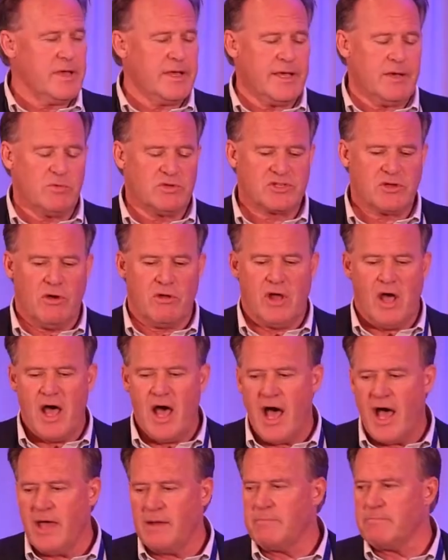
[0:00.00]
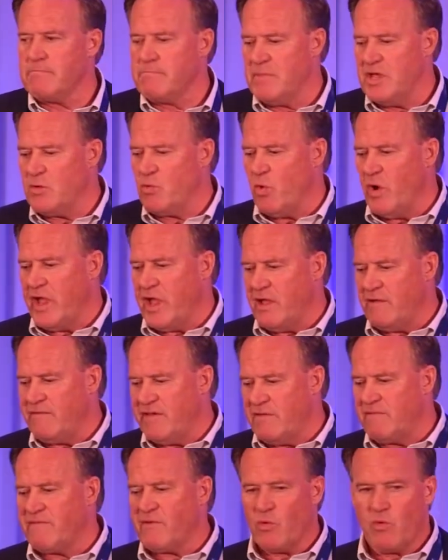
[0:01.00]
what's called a hot mid-wave
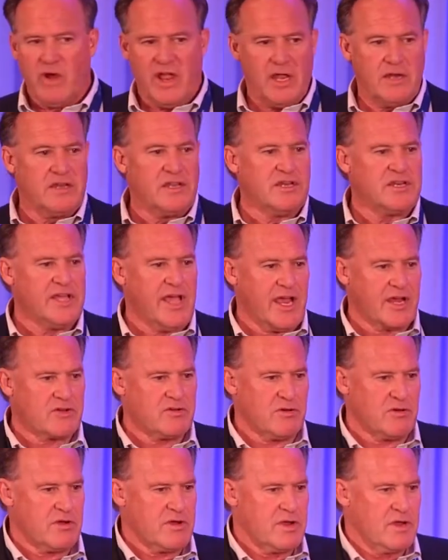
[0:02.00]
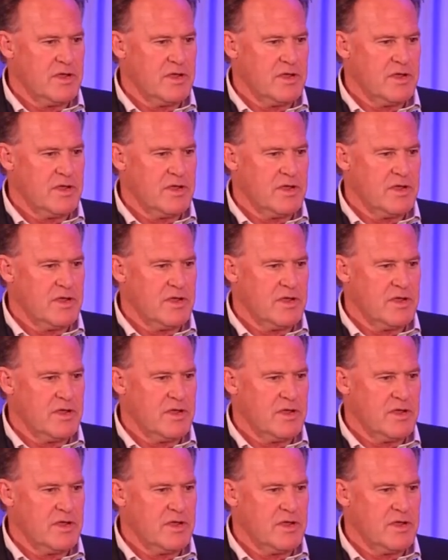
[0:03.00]
infrared detector.